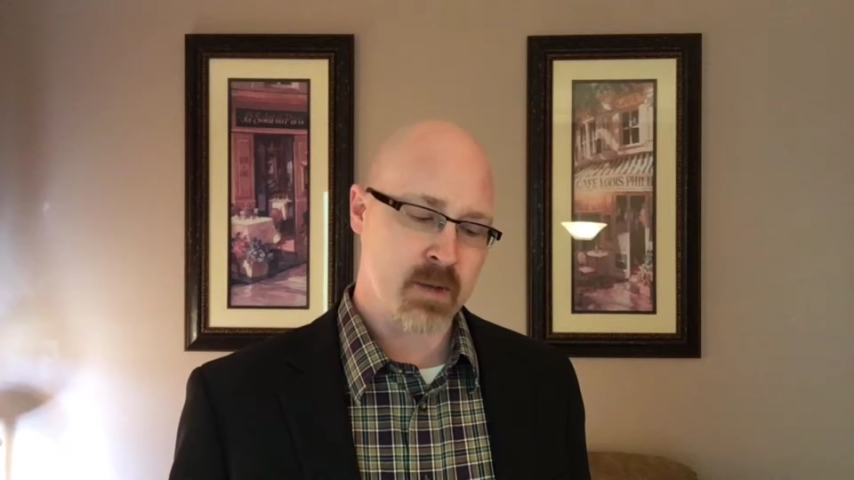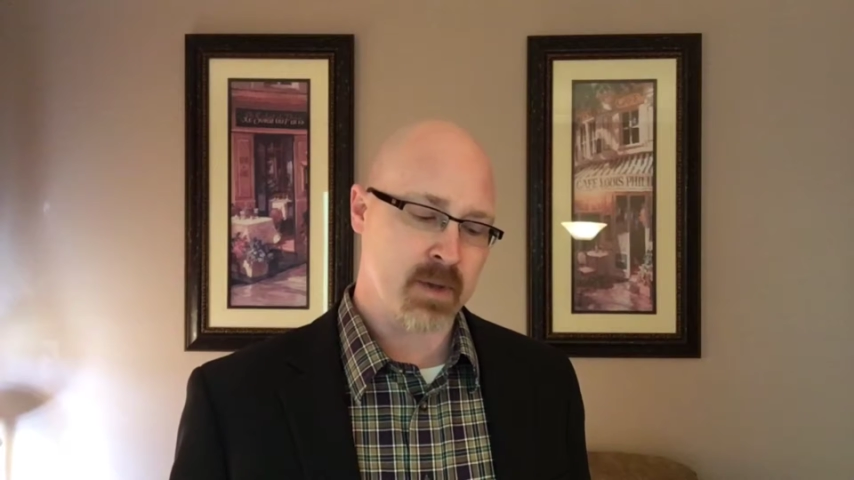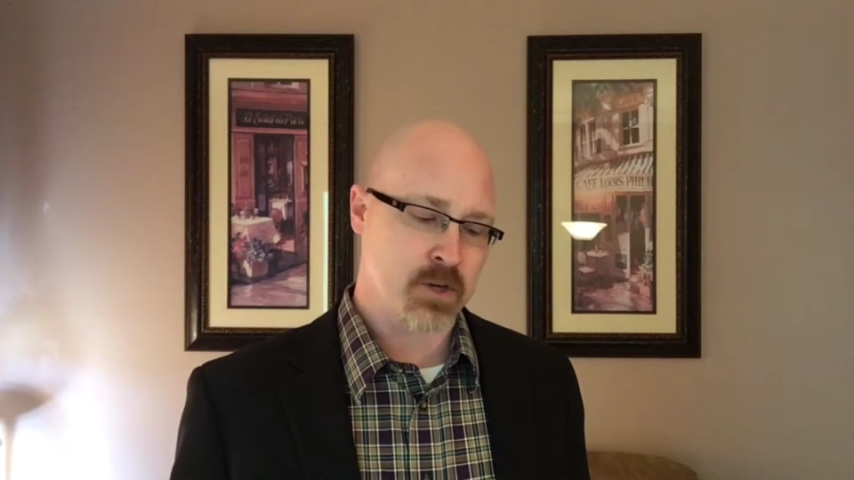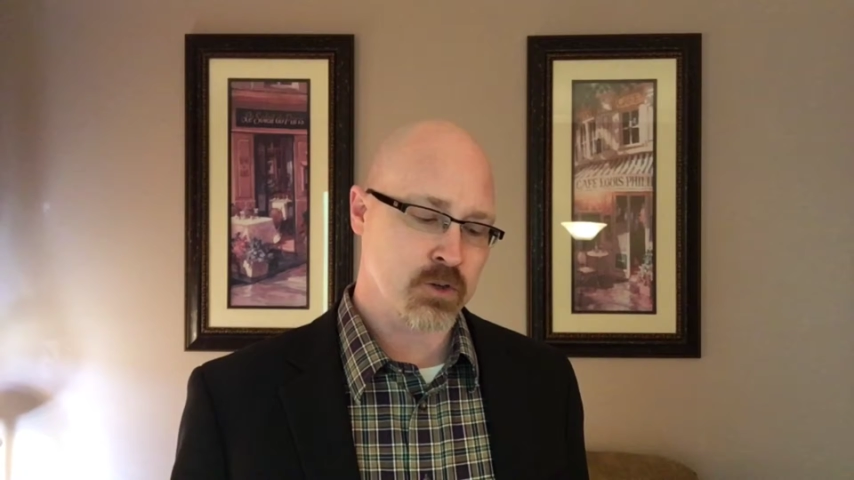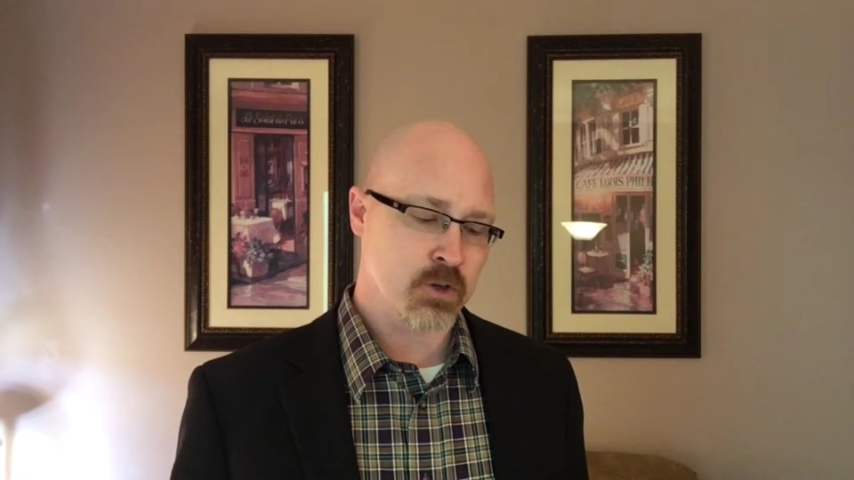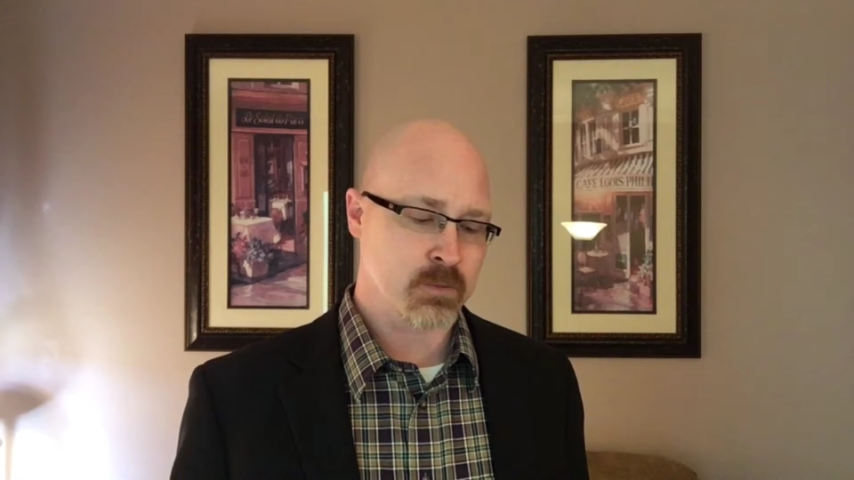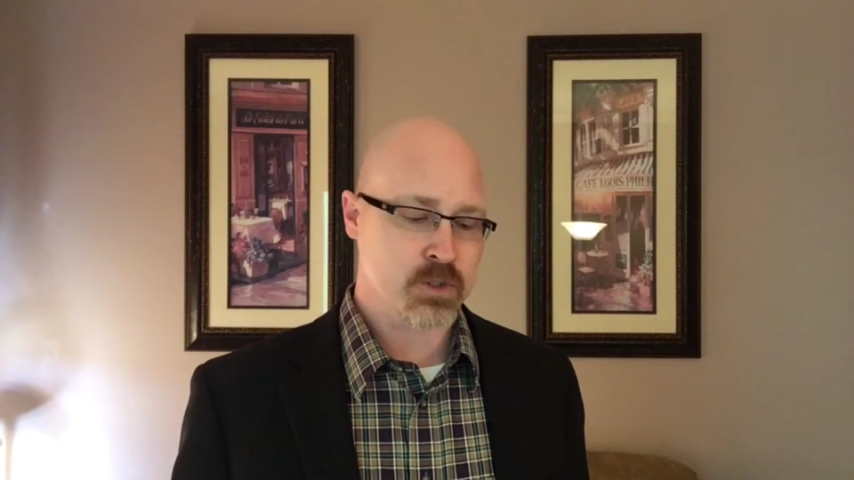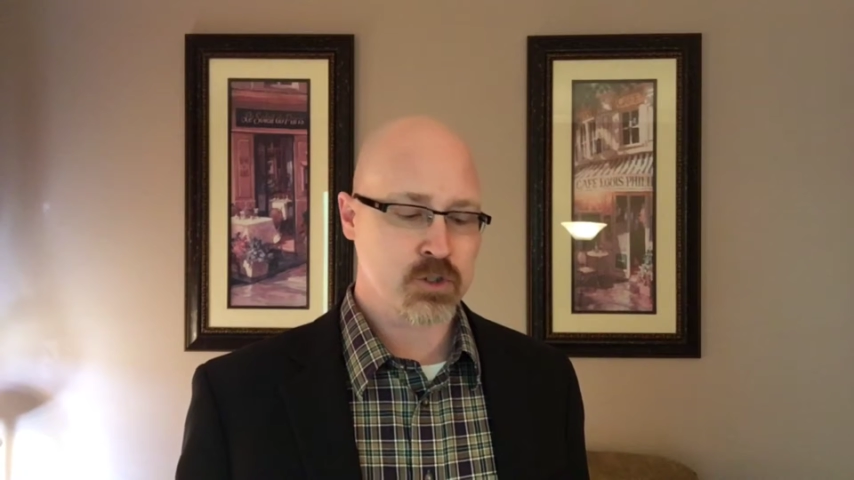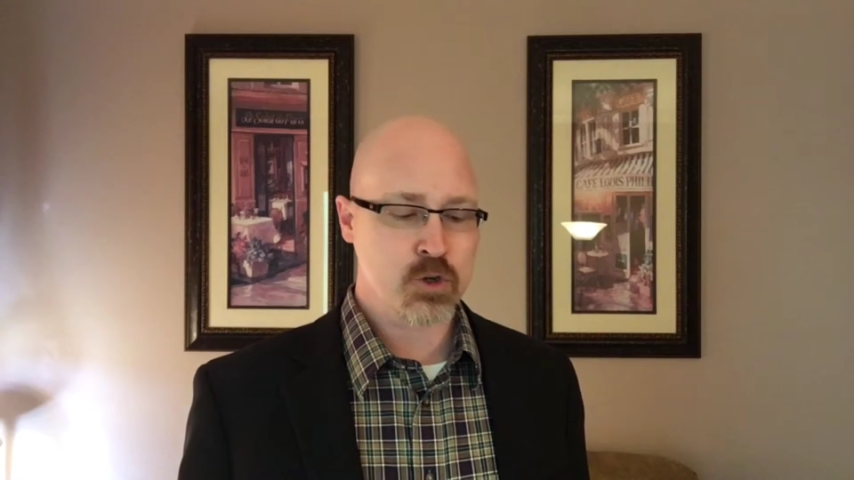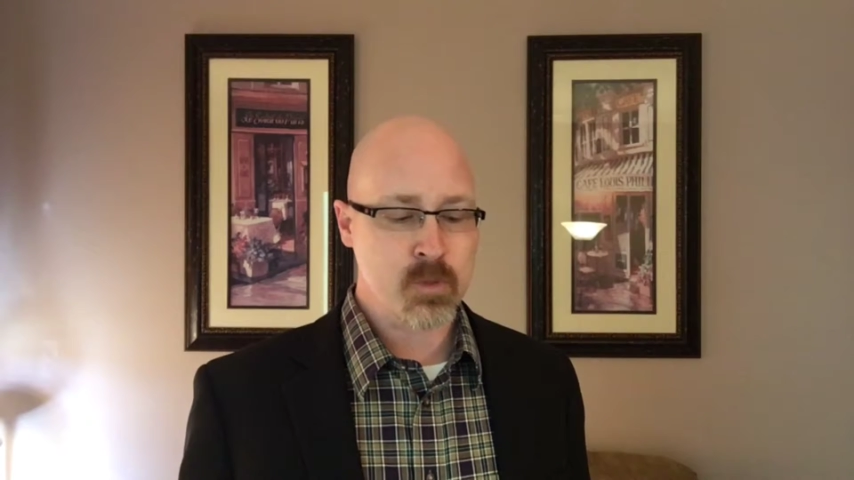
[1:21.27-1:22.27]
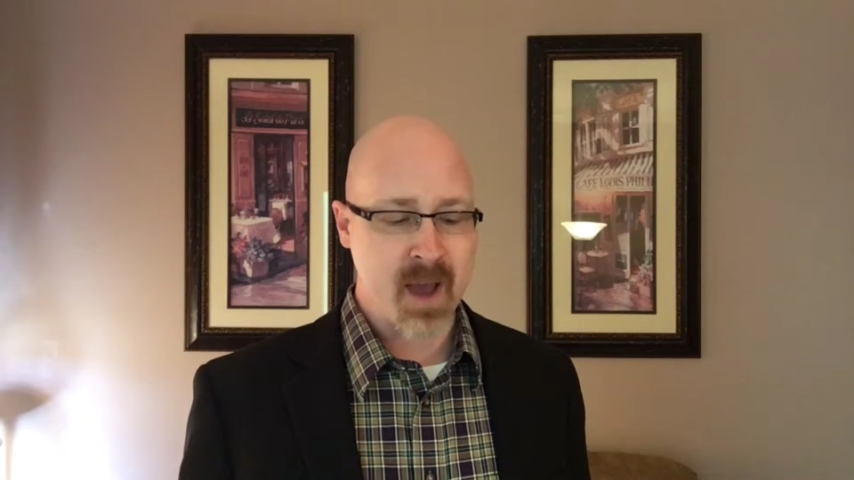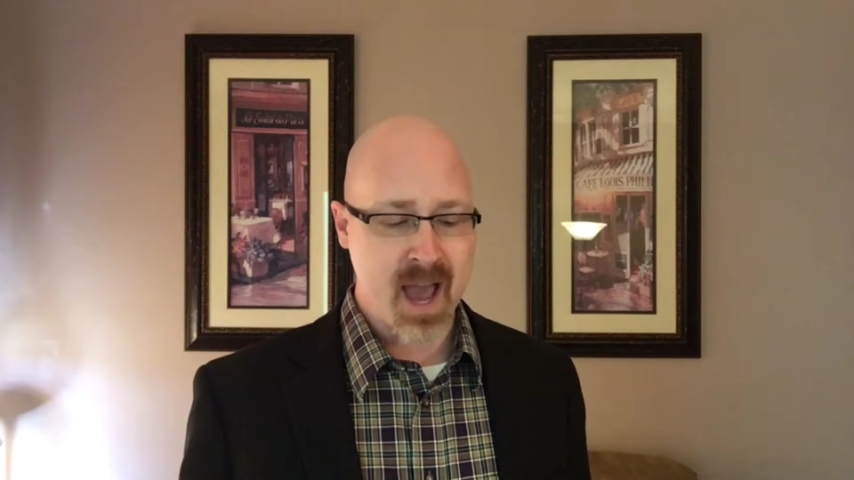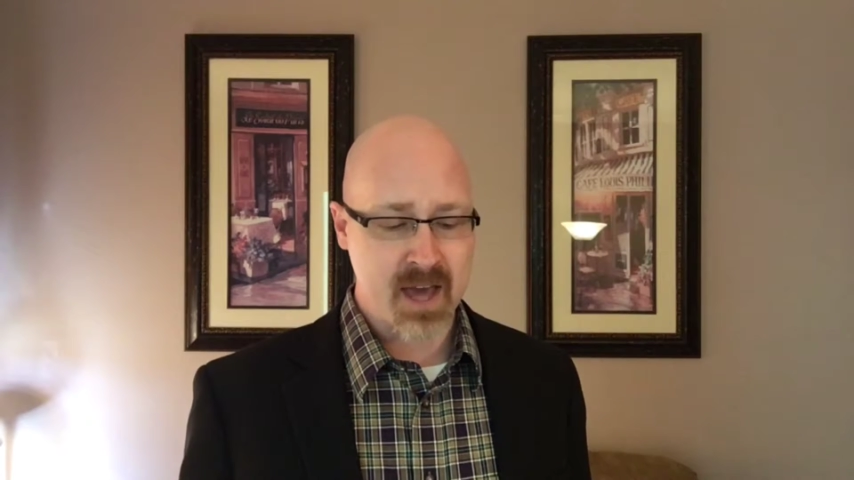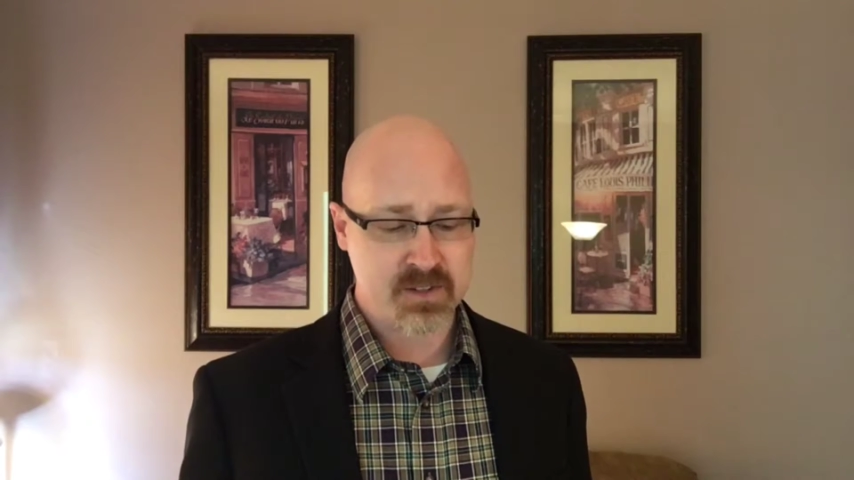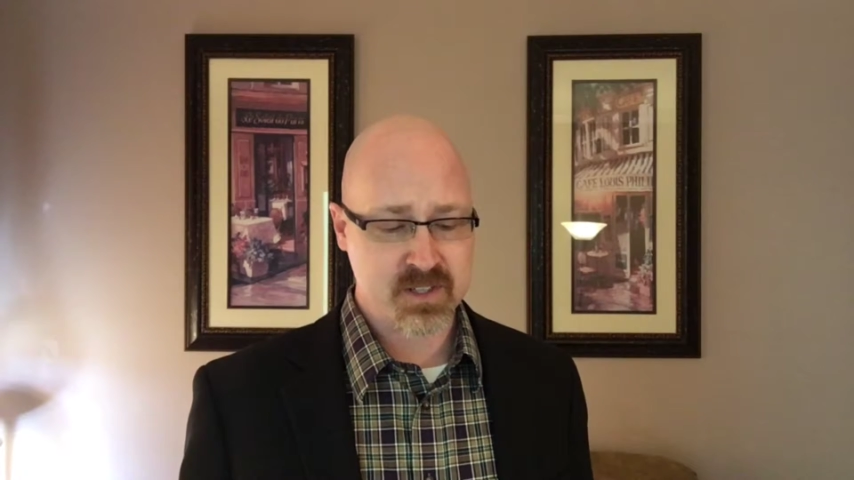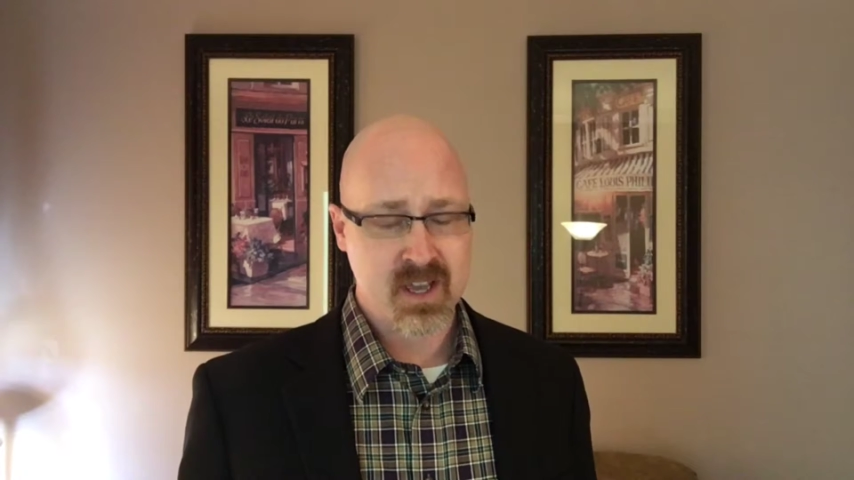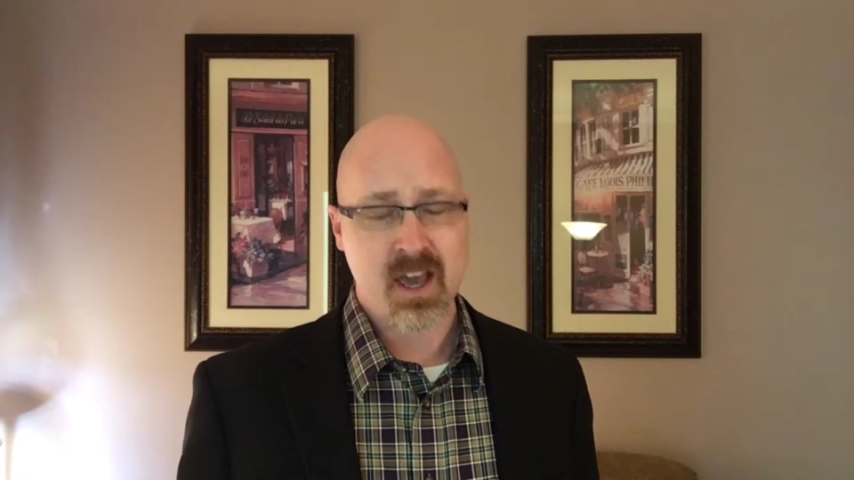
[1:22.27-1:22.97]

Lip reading: bedrooms, 2 baths,